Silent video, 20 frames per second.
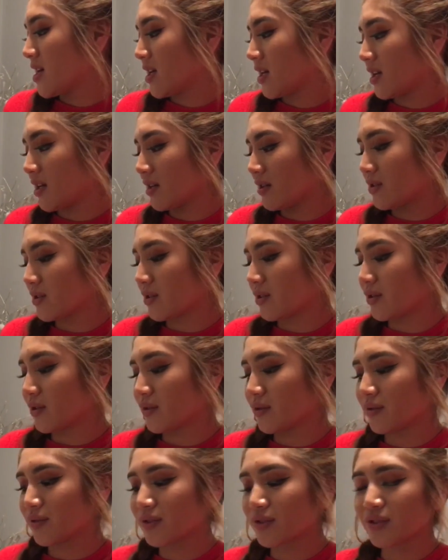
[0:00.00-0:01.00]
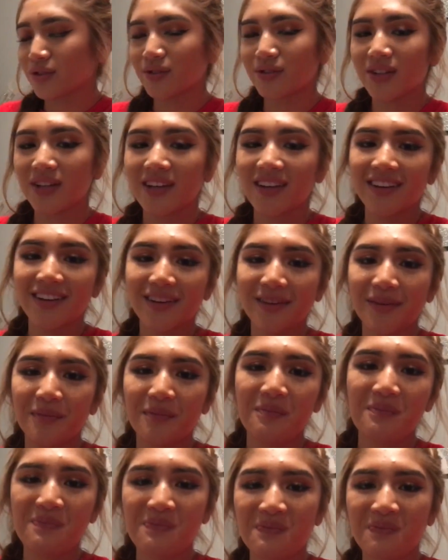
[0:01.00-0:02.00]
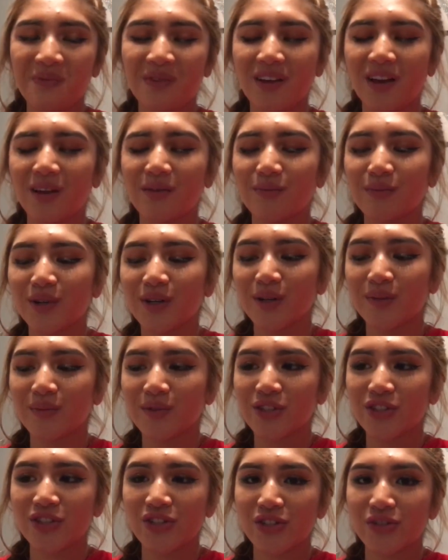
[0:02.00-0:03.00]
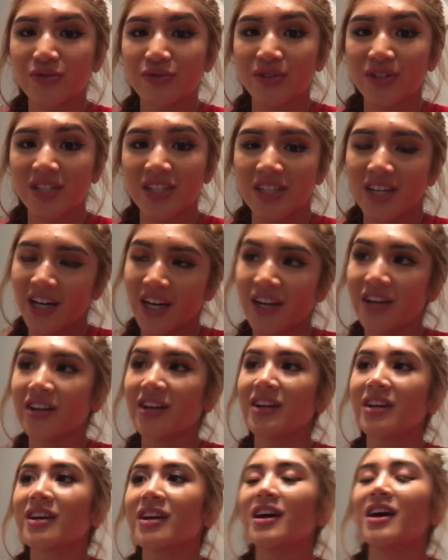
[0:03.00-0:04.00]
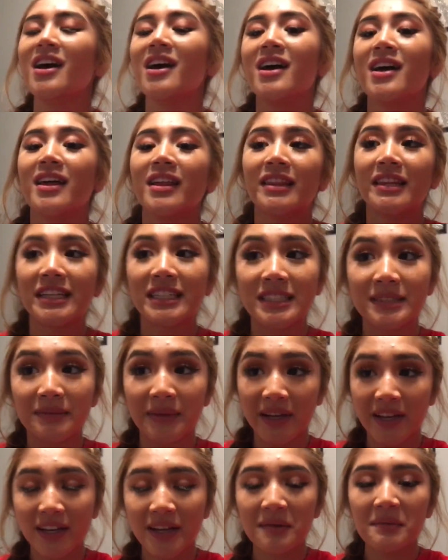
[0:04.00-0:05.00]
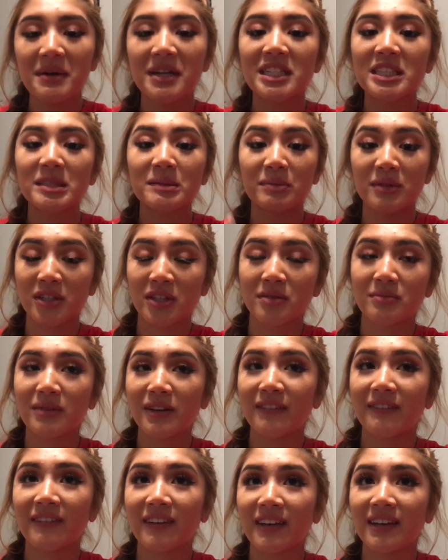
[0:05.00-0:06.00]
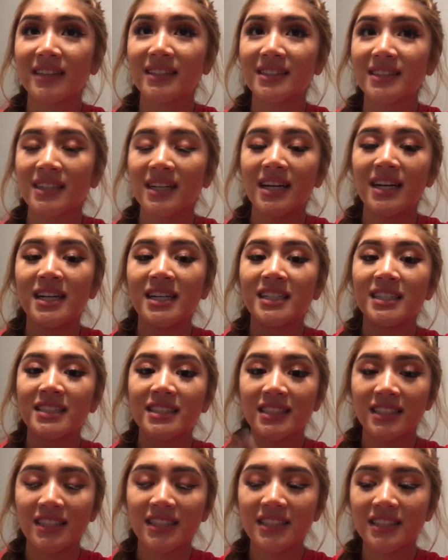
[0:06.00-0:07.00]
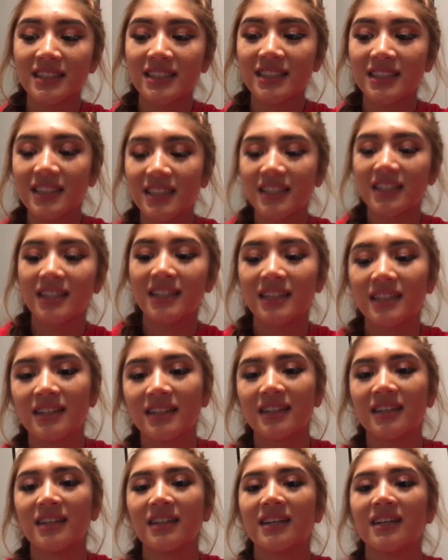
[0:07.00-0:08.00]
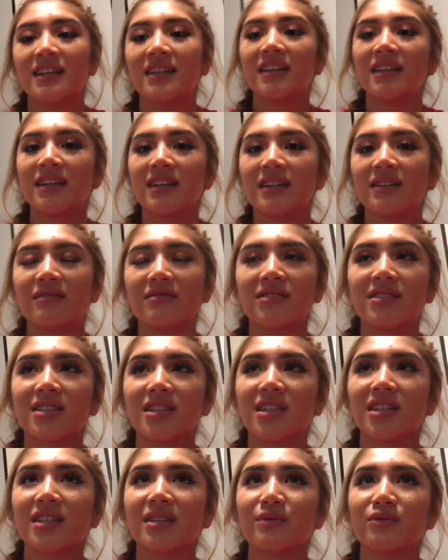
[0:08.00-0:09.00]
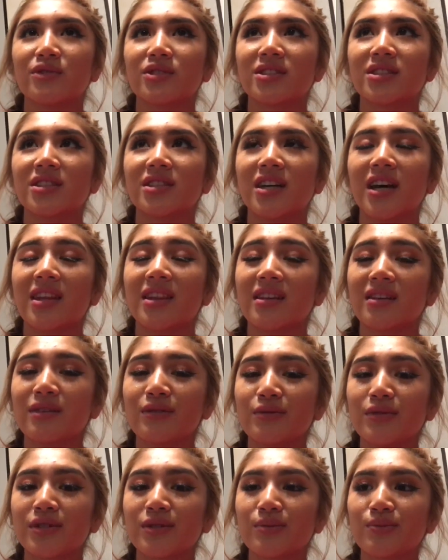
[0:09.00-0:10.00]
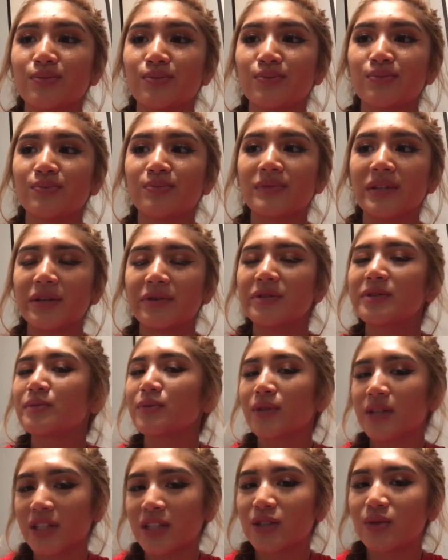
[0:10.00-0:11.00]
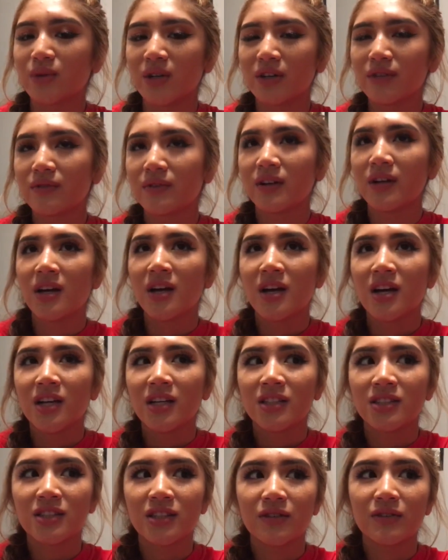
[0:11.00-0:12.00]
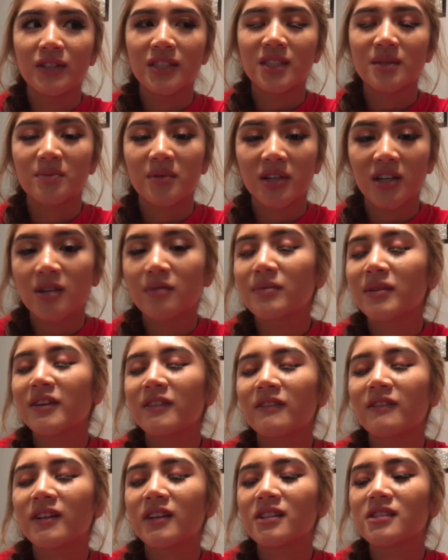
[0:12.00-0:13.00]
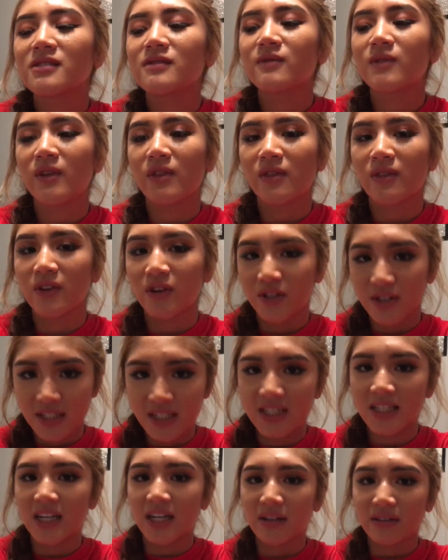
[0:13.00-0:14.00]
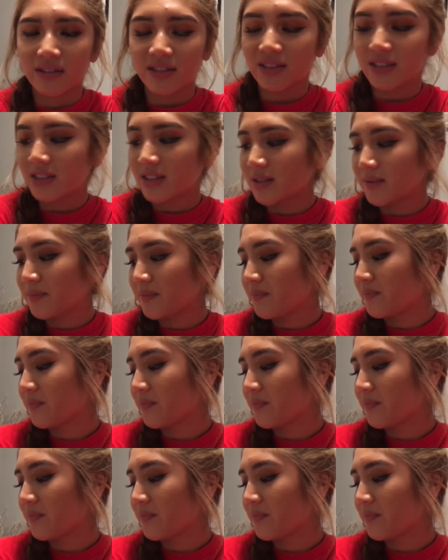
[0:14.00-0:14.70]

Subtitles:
and I drove, so like I'm pretty much just really tired. This makeup has been on my face since, what time was it? I think it was more like 12, so it's been on my face for 13 hours